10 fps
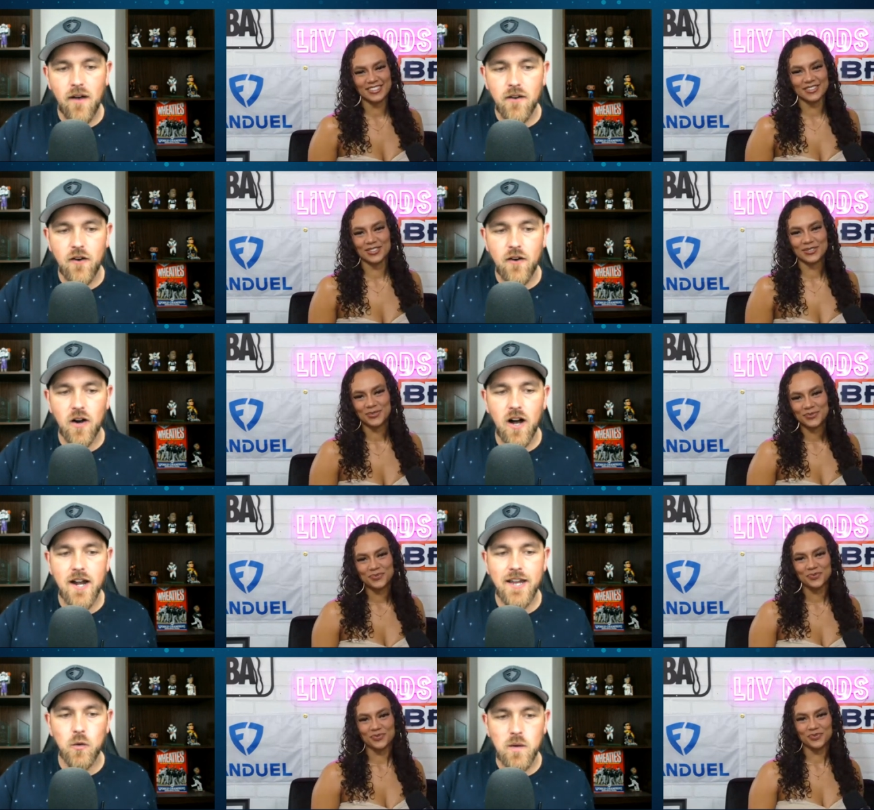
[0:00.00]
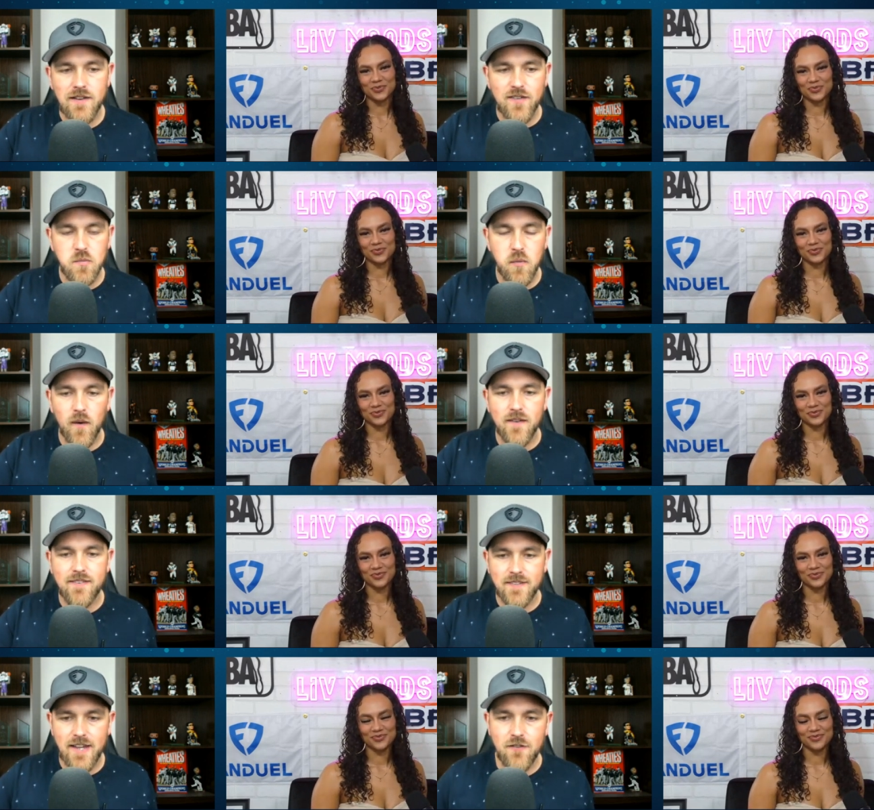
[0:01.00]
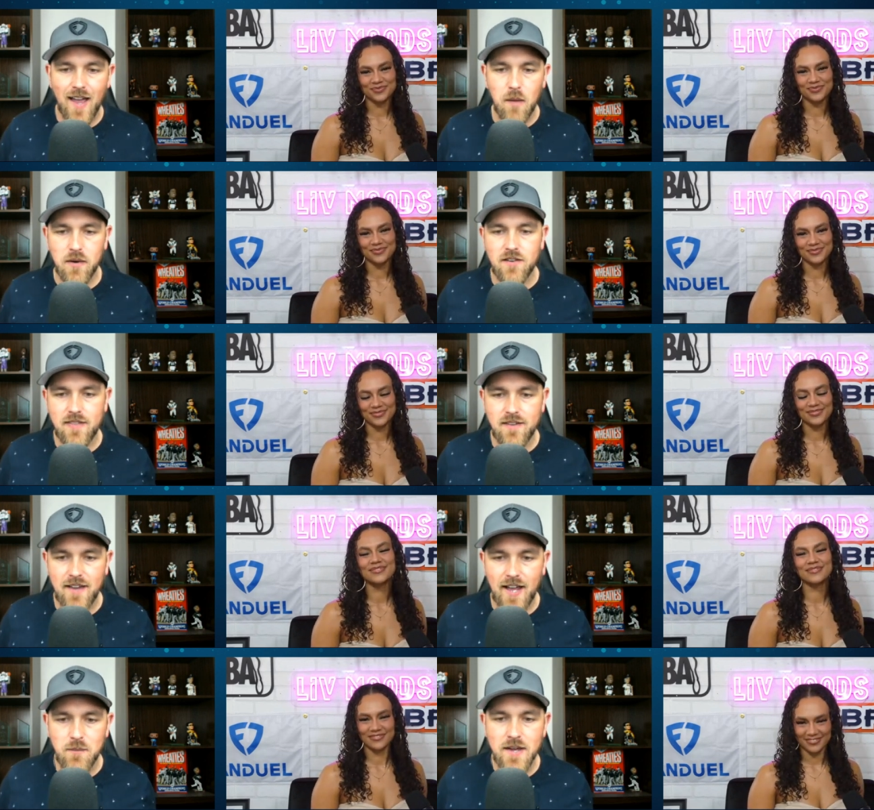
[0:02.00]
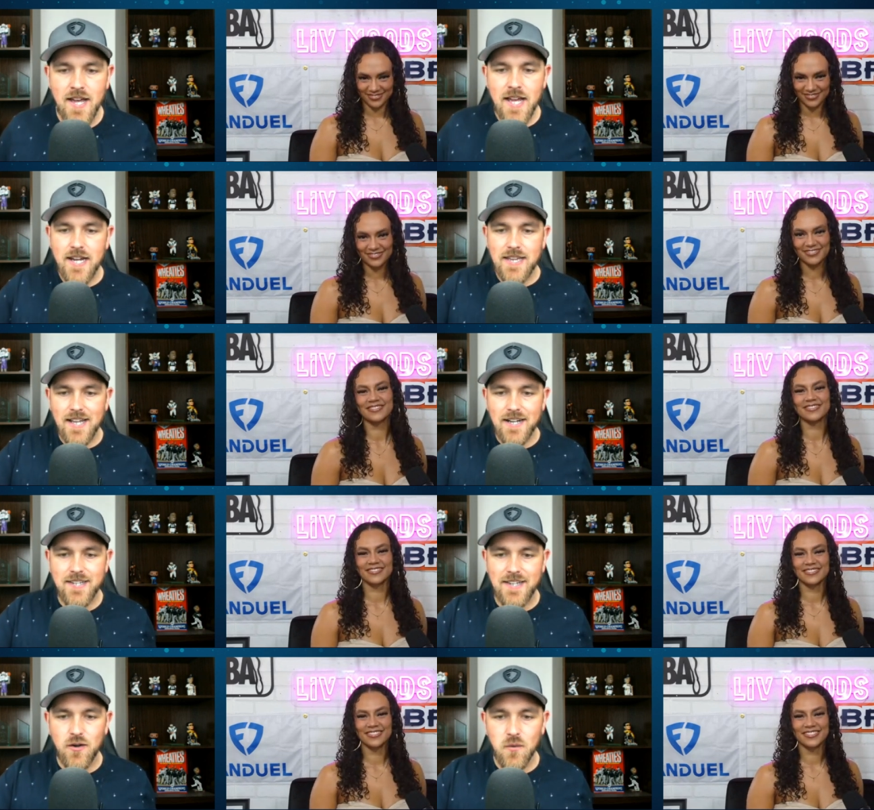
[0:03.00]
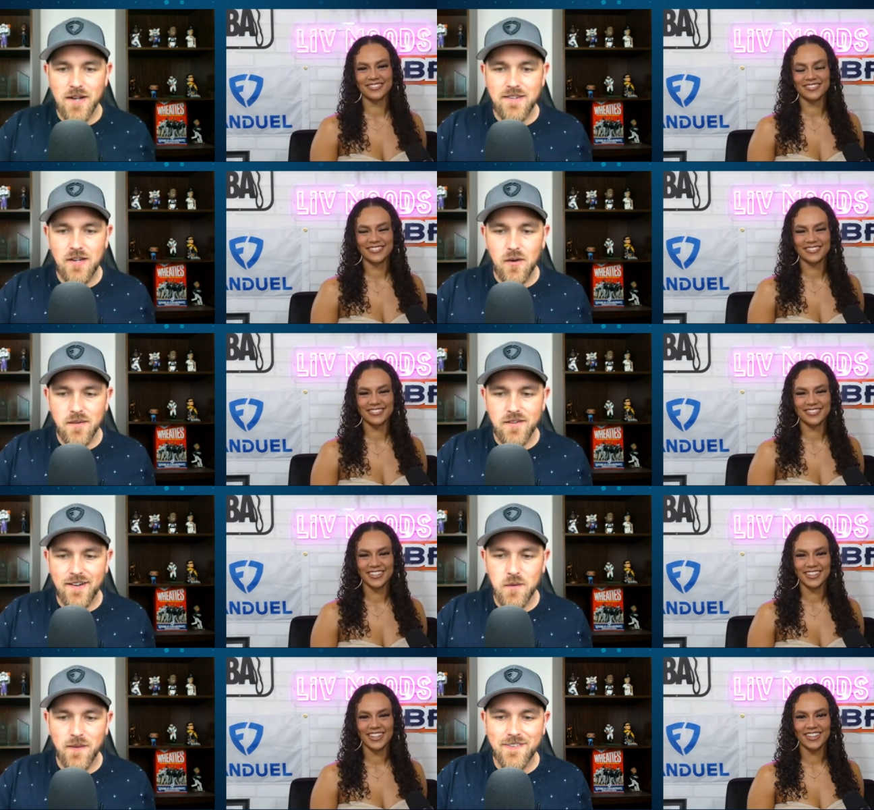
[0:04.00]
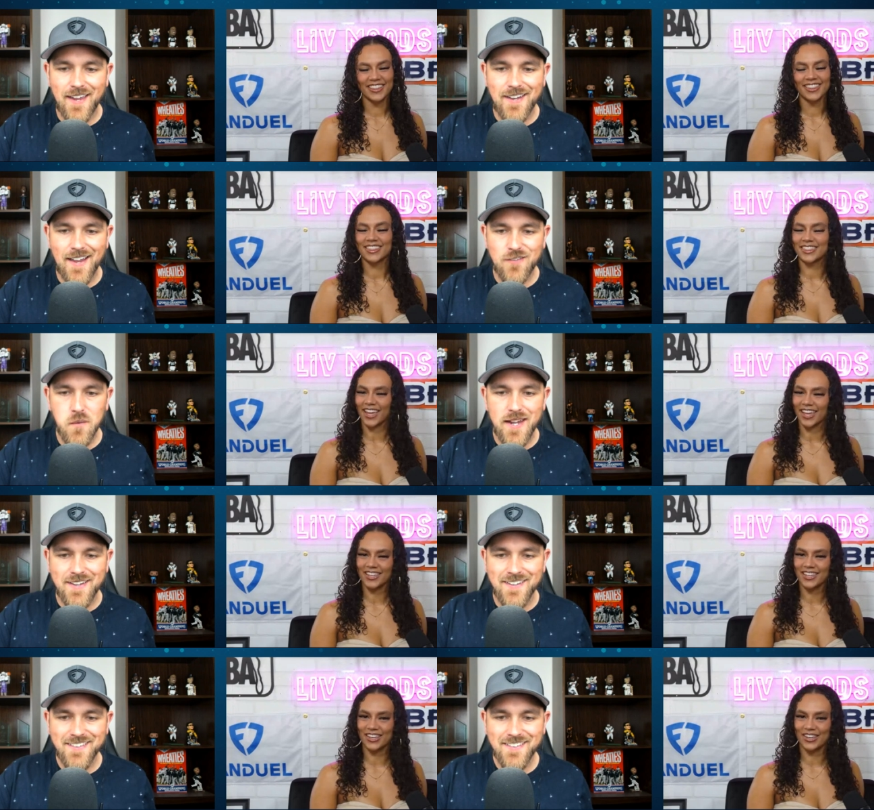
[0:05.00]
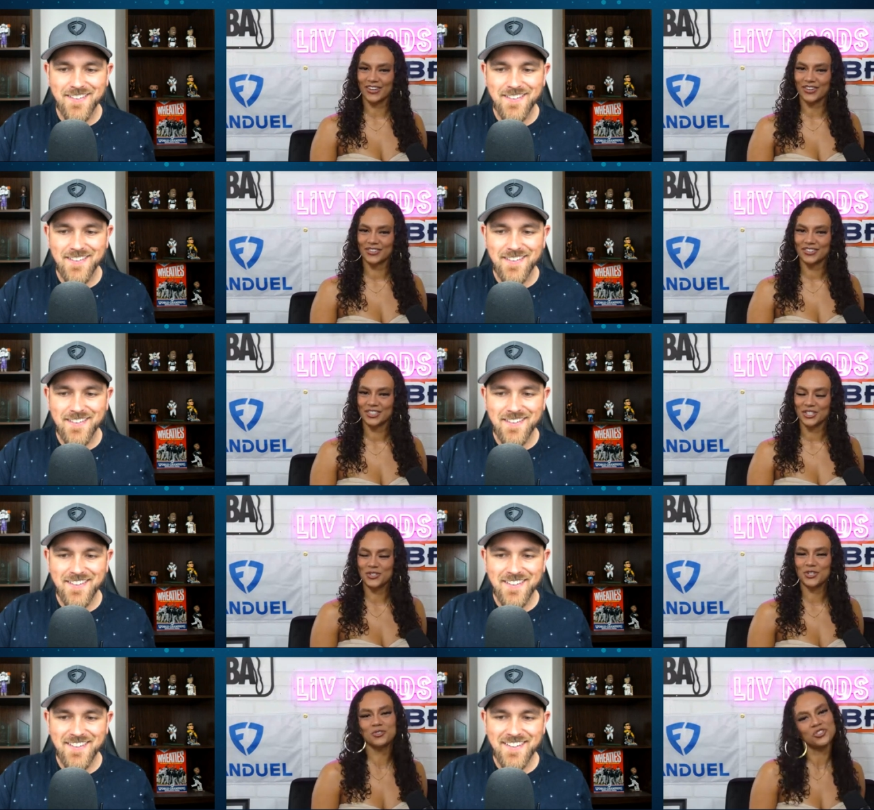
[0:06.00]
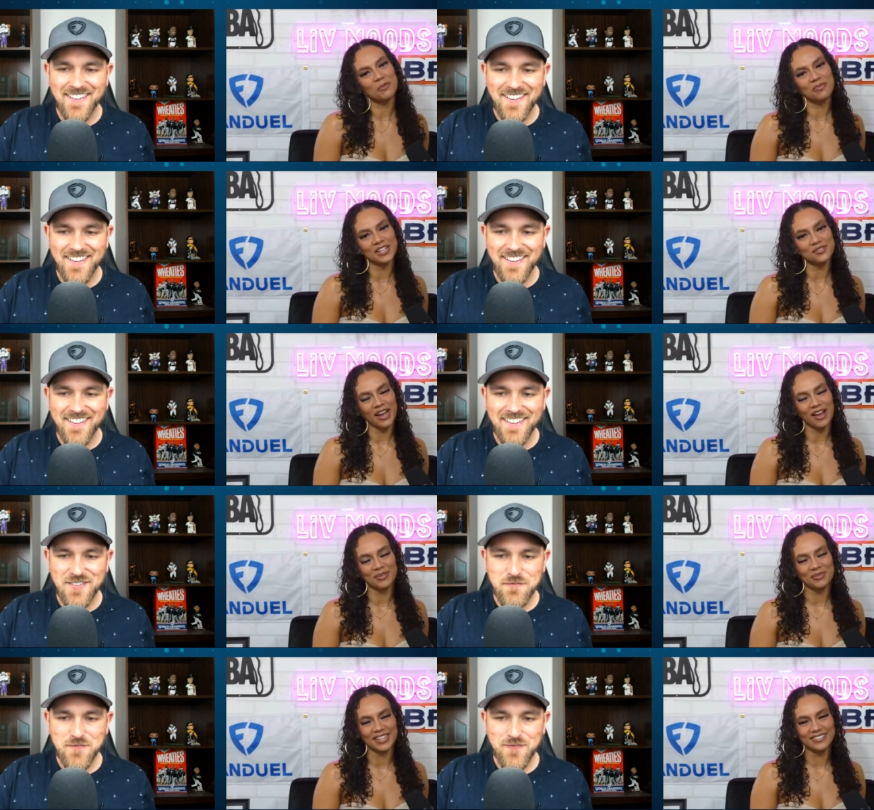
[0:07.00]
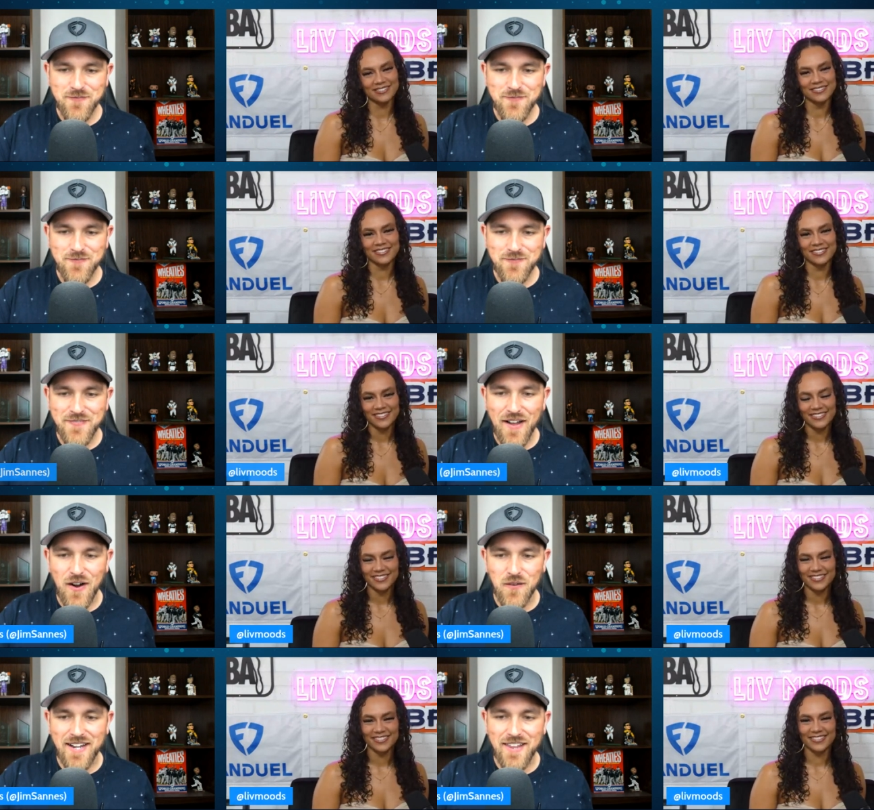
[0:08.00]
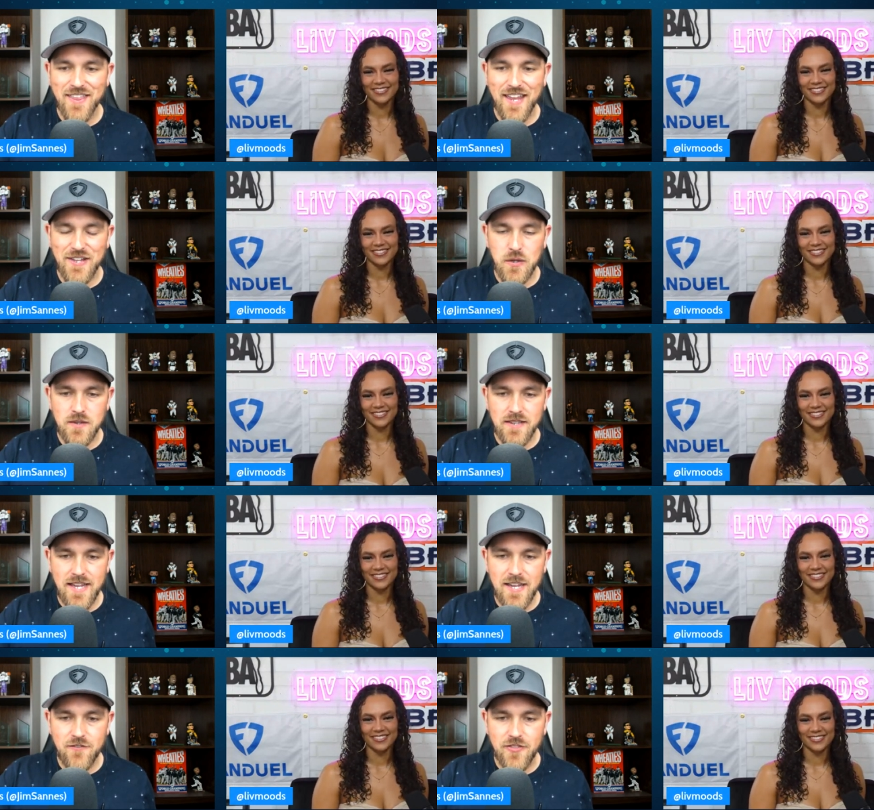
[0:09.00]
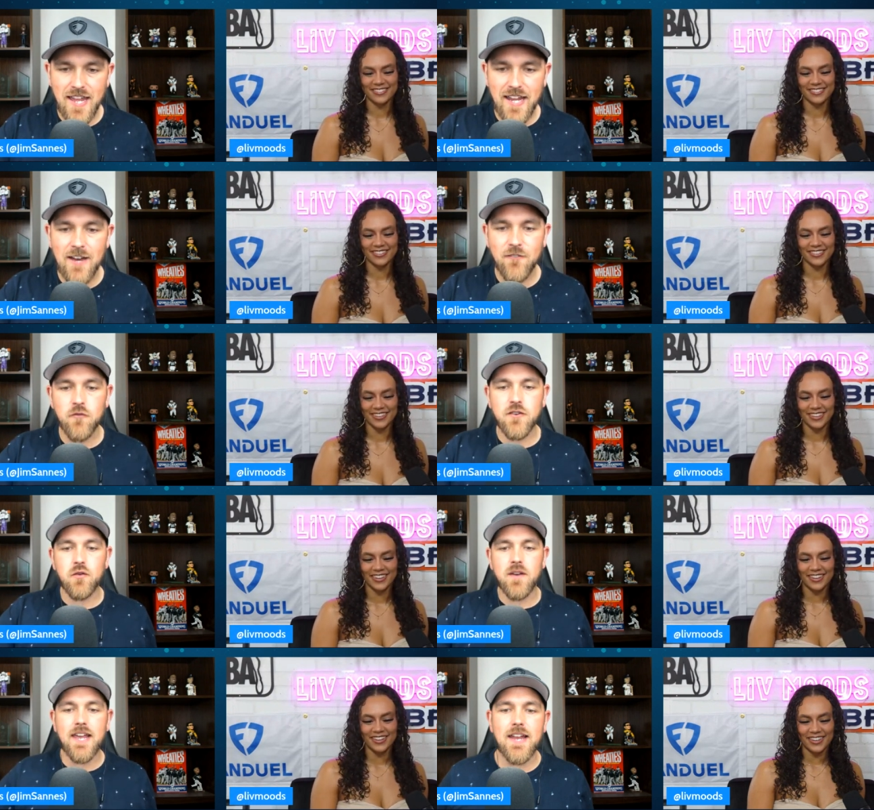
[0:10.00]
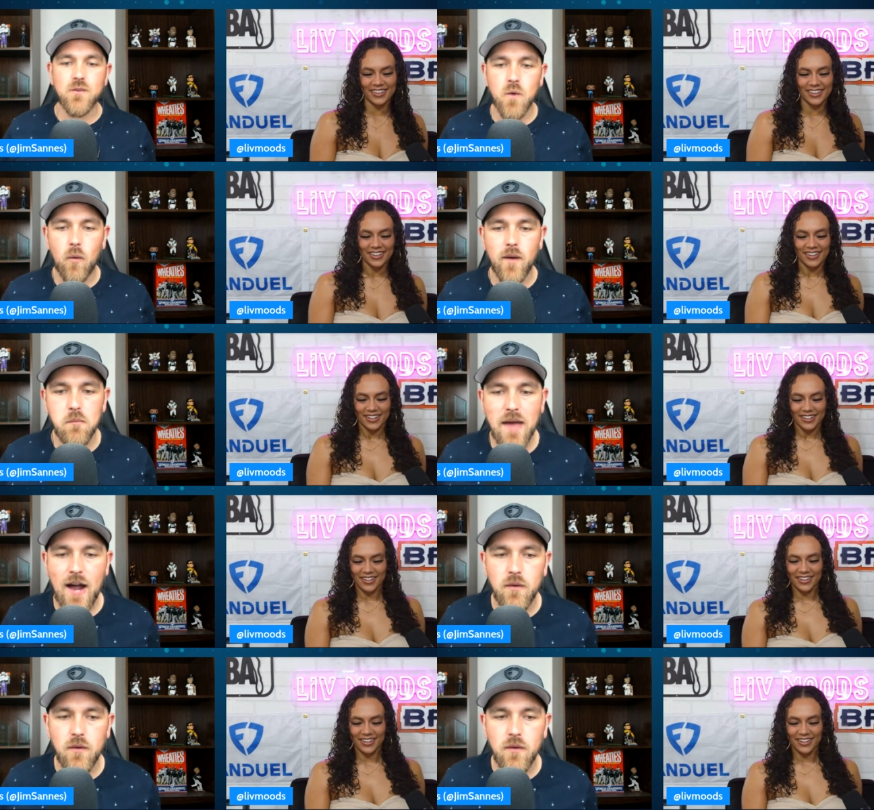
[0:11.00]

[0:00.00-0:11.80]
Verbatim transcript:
Speaker 1: and over on Gorilla Sports. Liv, I appreciate the time. Good luck to you in week 2, and we'll talk to you once again next week.
Speaker 2: Thank you. You too, Jim. Thanks for having me.
Speaker 1: All righty. Thank you, Liv. Thank you, everyone, for tuning in as well. We are back with